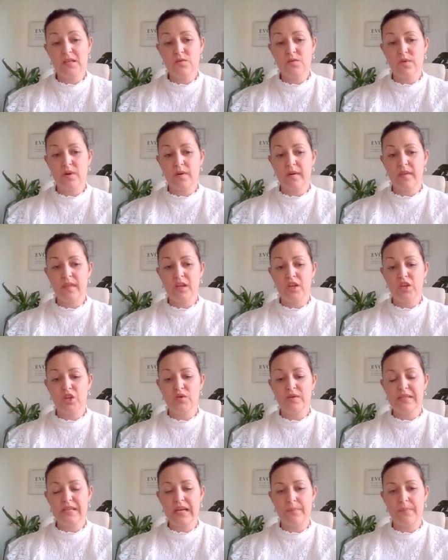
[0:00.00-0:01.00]
And this is where I
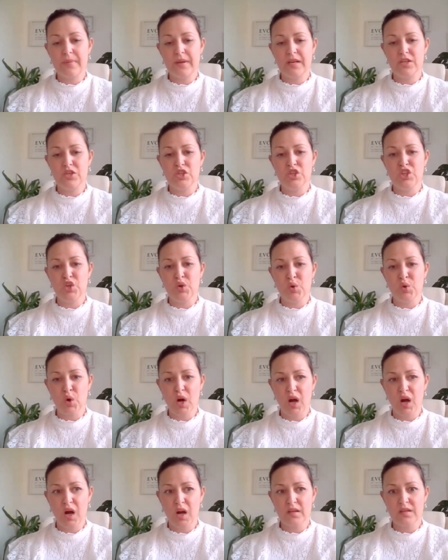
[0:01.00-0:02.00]
think you tapping into
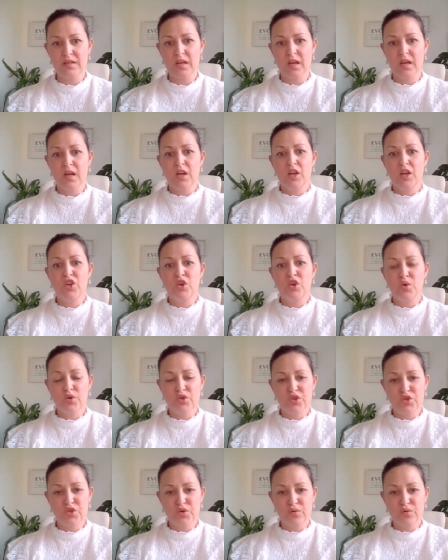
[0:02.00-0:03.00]
your heart,
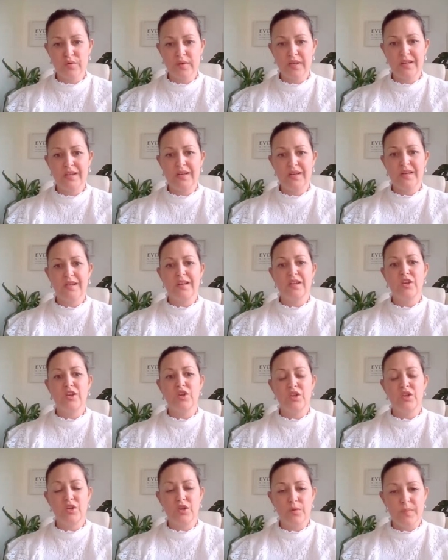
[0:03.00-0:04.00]
your story,
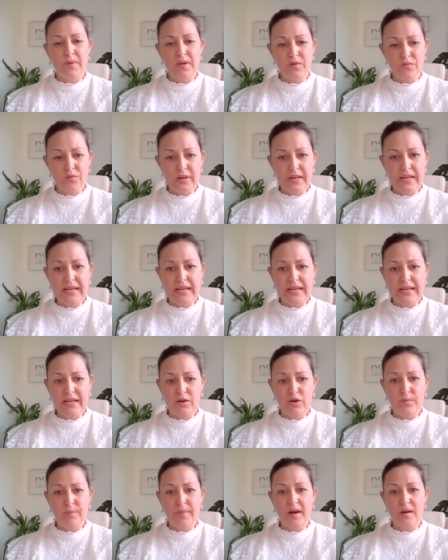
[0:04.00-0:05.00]
you know, being really
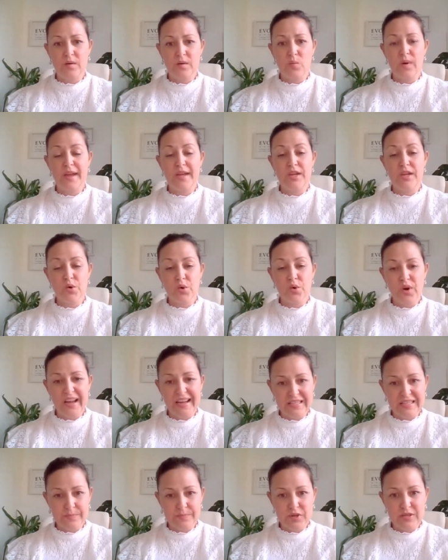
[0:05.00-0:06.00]
clear about where
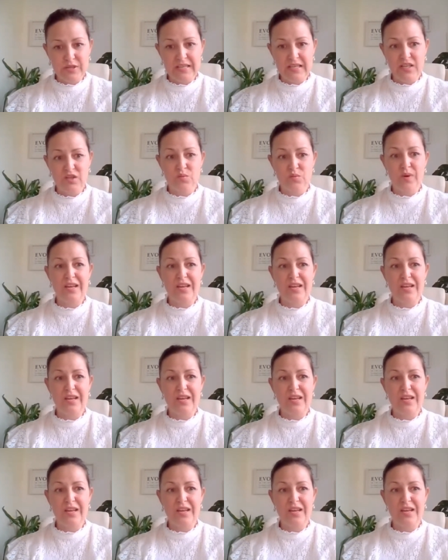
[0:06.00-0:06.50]
your expertise,